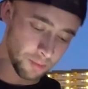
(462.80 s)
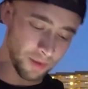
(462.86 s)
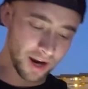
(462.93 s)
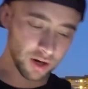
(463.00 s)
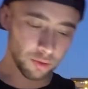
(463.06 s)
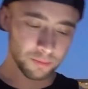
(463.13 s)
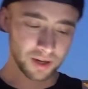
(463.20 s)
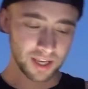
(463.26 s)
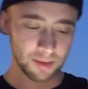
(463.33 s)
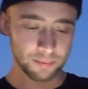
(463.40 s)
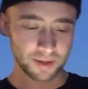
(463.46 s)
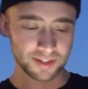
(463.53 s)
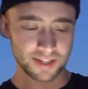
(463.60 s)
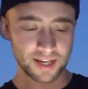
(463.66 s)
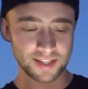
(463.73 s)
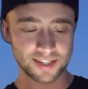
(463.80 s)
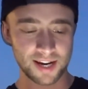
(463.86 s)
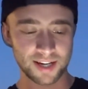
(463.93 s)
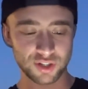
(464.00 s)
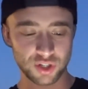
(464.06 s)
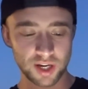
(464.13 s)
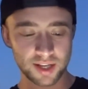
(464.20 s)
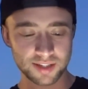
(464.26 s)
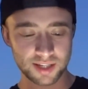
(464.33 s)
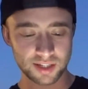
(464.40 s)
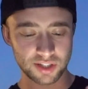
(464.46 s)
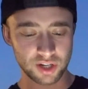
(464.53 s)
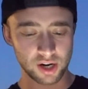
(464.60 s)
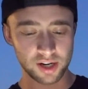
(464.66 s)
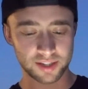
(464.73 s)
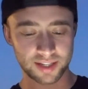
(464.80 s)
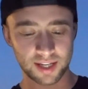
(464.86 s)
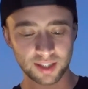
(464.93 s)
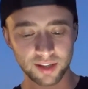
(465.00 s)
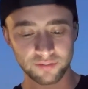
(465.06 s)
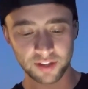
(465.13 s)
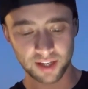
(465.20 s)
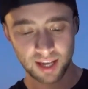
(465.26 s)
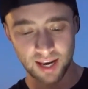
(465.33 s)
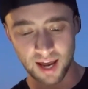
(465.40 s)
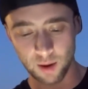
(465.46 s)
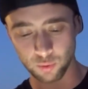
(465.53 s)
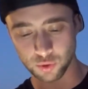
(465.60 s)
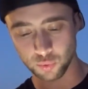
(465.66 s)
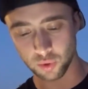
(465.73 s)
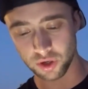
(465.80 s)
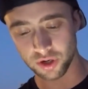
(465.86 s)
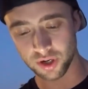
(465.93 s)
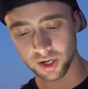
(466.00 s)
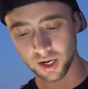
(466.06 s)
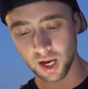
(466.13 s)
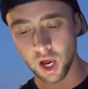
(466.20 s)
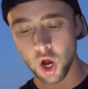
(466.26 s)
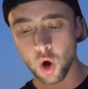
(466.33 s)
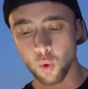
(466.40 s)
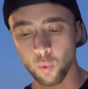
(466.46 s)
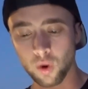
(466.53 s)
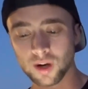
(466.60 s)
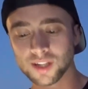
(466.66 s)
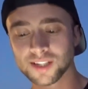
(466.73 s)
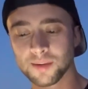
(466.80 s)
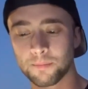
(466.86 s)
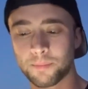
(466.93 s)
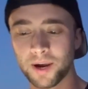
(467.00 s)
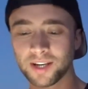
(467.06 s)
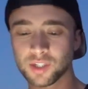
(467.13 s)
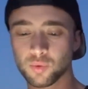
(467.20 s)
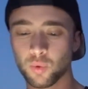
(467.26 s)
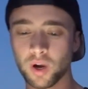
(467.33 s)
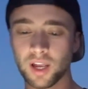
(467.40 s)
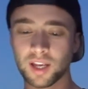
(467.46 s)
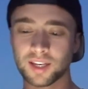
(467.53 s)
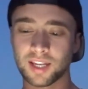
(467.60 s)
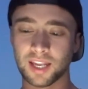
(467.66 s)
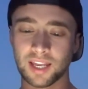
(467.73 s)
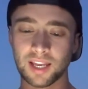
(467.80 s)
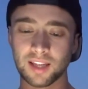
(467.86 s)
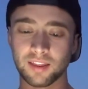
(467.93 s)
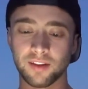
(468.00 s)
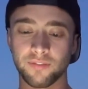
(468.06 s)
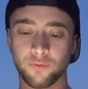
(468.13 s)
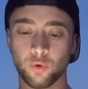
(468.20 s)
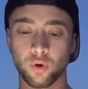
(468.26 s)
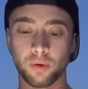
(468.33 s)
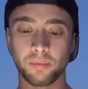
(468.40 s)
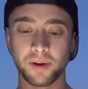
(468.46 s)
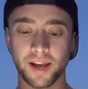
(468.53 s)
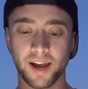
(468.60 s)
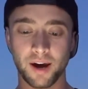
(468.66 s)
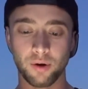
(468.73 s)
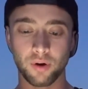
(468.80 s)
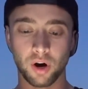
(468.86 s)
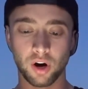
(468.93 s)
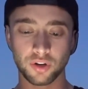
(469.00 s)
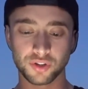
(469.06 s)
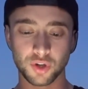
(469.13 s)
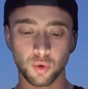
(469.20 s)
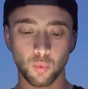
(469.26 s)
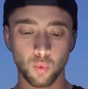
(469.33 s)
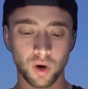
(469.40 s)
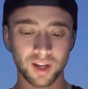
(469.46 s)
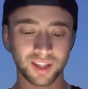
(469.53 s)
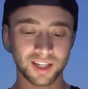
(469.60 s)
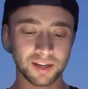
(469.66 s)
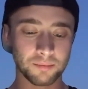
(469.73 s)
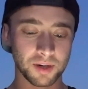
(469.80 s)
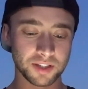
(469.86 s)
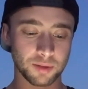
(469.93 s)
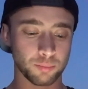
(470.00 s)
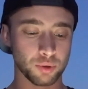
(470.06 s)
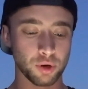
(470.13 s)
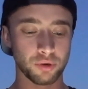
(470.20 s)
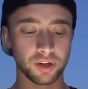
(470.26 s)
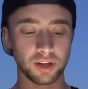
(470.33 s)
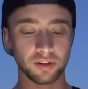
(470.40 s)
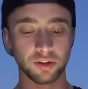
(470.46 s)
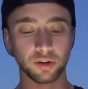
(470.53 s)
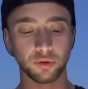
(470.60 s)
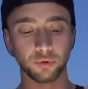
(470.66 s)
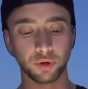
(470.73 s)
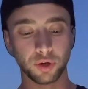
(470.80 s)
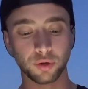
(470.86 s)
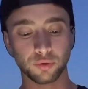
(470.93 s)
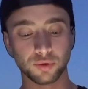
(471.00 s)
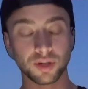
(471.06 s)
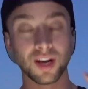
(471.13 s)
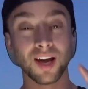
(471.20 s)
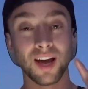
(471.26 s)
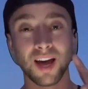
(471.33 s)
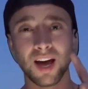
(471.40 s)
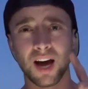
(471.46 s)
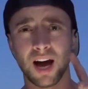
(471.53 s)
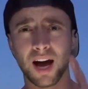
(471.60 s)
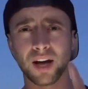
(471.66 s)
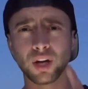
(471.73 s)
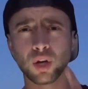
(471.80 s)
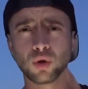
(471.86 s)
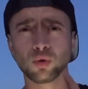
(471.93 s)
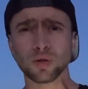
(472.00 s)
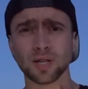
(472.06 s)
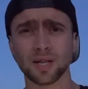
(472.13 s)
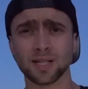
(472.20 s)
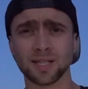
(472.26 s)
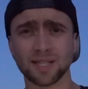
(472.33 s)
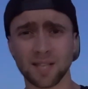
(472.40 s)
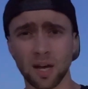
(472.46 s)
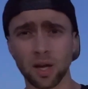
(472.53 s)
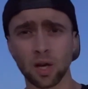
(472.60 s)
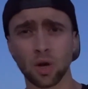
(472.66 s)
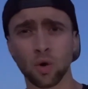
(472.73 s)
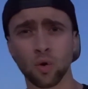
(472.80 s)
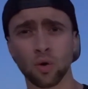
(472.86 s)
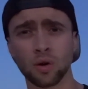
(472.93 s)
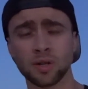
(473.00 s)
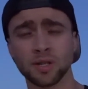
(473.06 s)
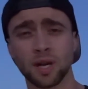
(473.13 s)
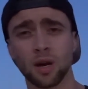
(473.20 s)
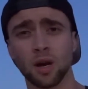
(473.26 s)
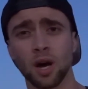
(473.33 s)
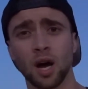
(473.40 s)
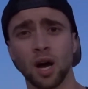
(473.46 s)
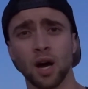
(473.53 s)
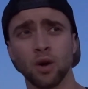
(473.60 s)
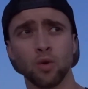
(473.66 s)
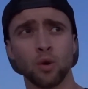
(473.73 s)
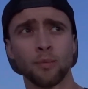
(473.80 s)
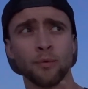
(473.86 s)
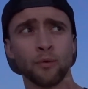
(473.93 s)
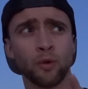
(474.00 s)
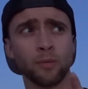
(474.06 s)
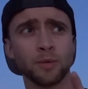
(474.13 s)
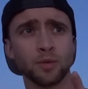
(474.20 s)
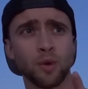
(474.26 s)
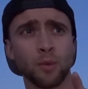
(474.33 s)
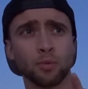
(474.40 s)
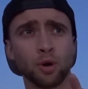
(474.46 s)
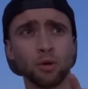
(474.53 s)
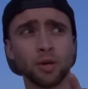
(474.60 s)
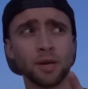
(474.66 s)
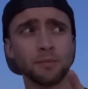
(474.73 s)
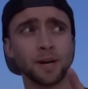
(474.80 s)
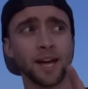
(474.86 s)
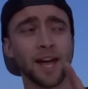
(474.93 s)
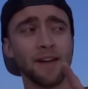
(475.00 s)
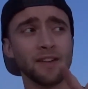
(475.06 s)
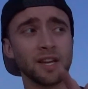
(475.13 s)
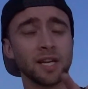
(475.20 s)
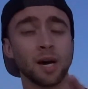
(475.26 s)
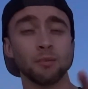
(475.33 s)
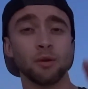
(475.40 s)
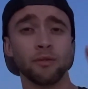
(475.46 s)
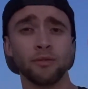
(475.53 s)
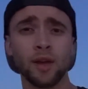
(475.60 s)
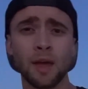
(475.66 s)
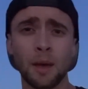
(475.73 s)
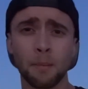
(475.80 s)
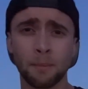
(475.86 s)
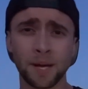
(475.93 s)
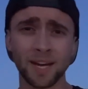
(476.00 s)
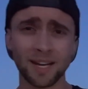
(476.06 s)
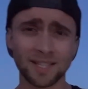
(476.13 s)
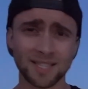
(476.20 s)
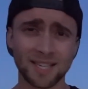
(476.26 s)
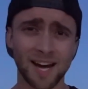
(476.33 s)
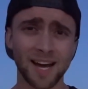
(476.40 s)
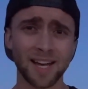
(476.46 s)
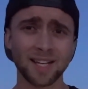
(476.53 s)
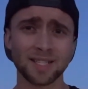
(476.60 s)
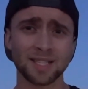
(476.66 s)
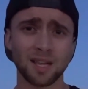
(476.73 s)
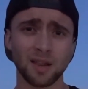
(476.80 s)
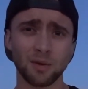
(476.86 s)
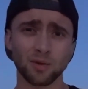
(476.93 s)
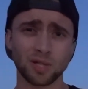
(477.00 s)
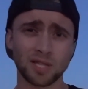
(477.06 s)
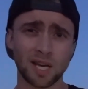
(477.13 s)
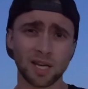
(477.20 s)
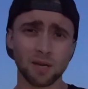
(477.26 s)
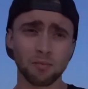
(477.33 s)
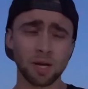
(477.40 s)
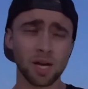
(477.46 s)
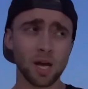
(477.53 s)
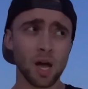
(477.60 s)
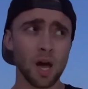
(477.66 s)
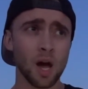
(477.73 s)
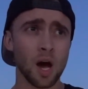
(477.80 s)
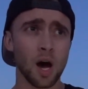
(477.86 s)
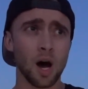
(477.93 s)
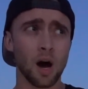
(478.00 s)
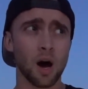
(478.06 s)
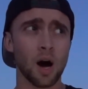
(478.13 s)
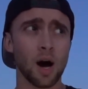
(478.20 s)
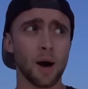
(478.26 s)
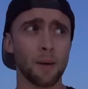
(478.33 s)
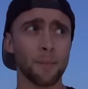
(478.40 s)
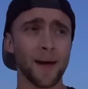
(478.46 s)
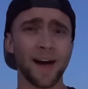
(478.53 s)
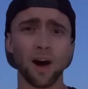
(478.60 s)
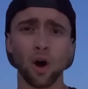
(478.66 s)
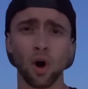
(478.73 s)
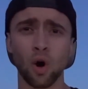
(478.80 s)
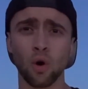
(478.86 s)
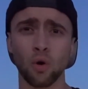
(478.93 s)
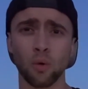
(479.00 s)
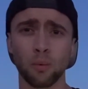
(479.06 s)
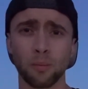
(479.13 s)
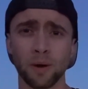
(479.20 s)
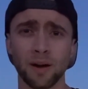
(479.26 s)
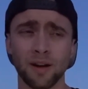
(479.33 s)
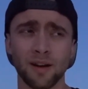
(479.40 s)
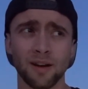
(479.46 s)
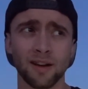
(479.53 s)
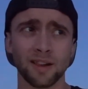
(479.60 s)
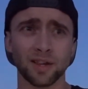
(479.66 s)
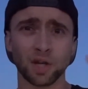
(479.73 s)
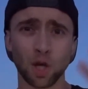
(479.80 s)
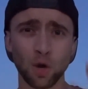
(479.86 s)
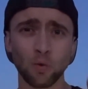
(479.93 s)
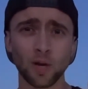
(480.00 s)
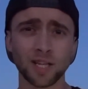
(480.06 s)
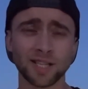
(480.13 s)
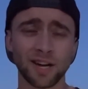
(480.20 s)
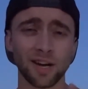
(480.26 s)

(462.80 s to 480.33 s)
Michael Mahipit says, I just started deadlifting and I was wondering, what is the best way to get the form down? Also, what lean muscle protein do you use? I use Cellucor's Core Performance Whey Protein, but I have a tub of Pea Science that was sent to me at home 2 weeks